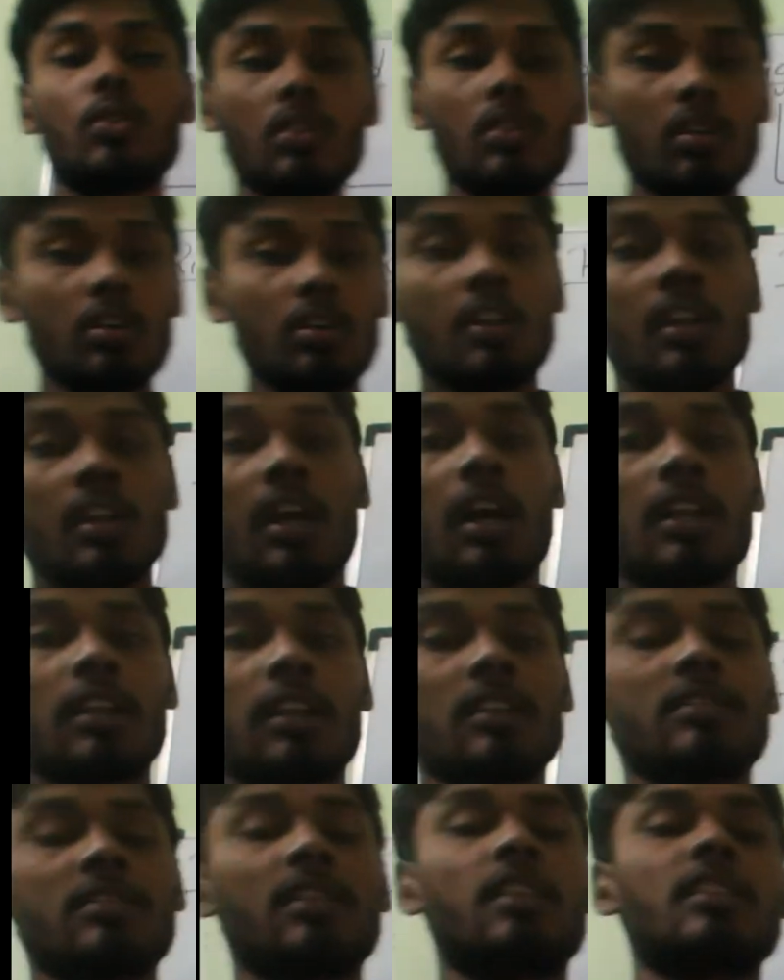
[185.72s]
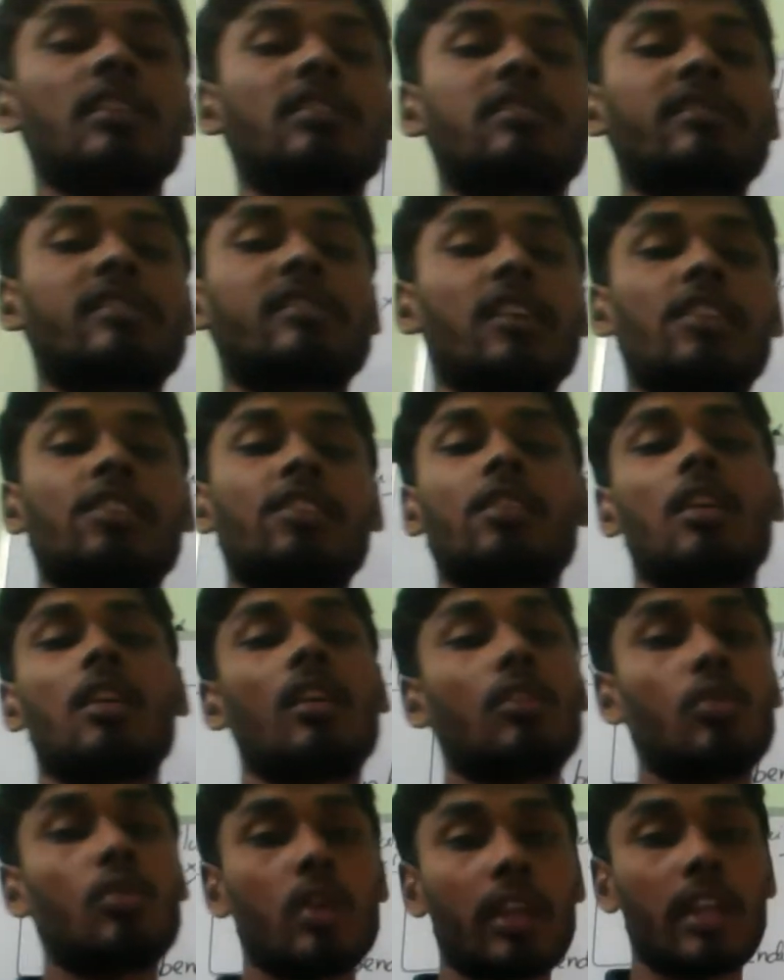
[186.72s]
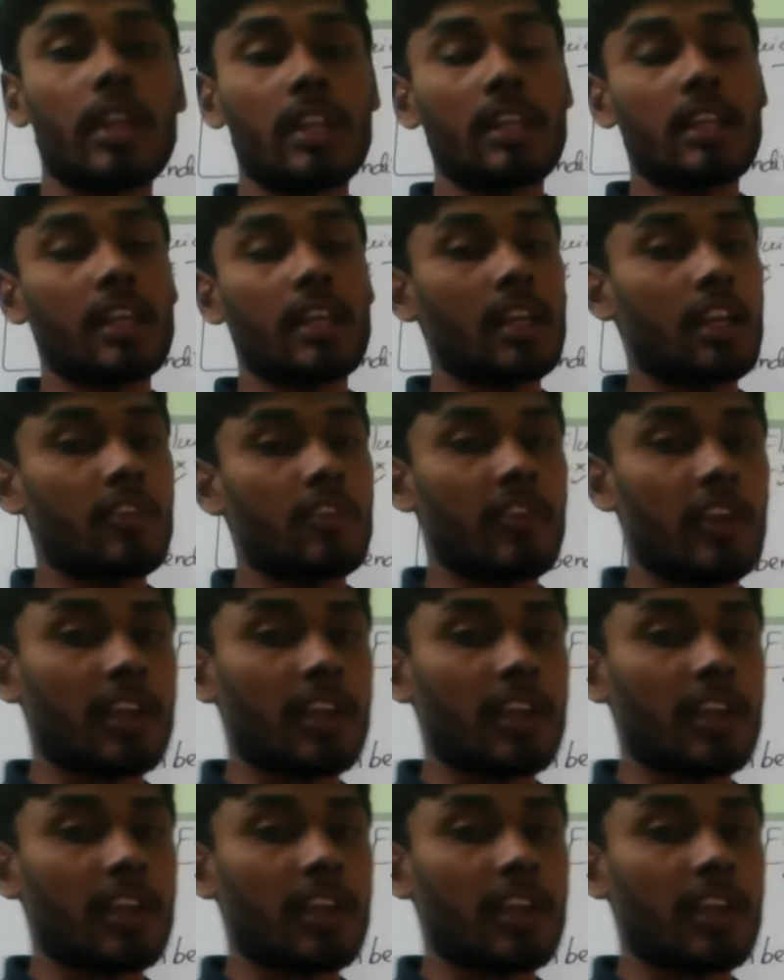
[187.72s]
to, understanding, stretch or doing any kind of